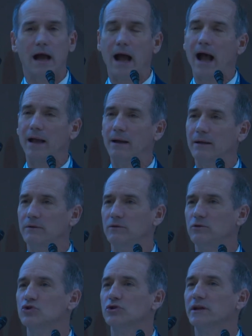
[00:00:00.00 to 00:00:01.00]
I
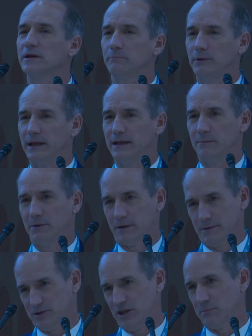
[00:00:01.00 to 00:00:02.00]
usually complain
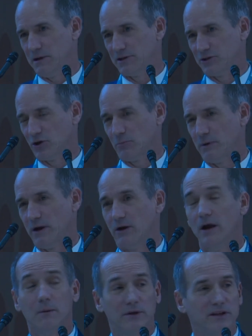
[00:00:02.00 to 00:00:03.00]
about CMS and our payer,
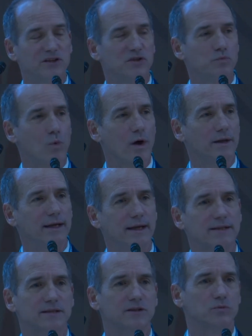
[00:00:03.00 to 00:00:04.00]
but this is one
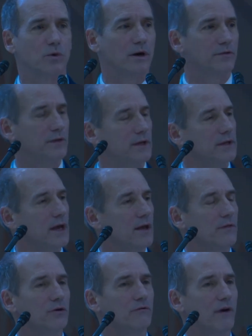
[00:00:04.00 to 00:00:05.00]
instance where I think
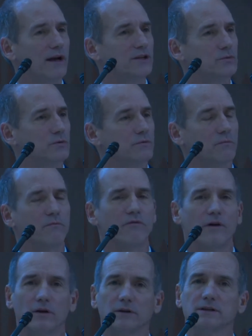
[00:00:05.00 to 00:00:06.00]
their advice was
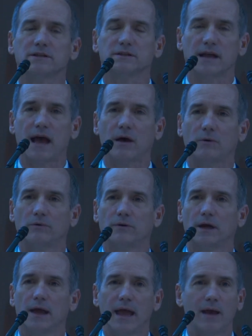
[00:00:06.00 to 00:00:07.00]
fairly sound.
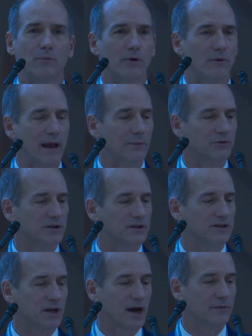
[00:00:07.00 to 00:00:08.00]
And we were able to
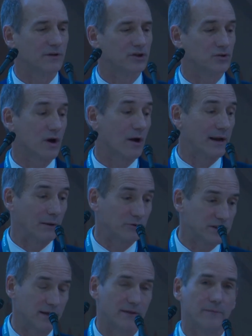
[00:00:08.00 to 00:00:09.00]
design this trial, and I will
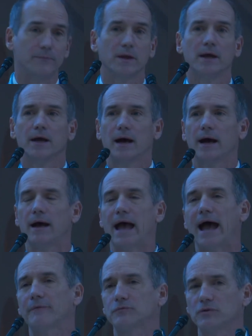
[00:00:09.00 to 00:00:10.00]
tell you that
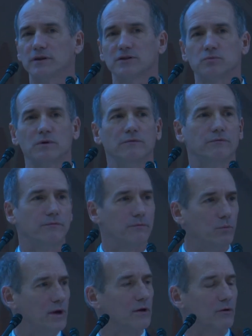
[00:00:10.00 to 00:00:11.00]
after this,
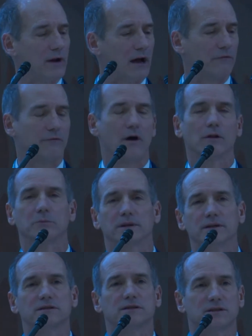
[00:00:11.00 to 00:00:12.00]
we are now following
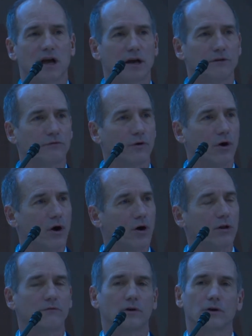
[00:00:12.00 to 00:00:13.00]
this design for
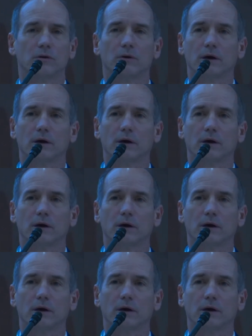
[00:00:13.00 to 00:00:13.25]
all of our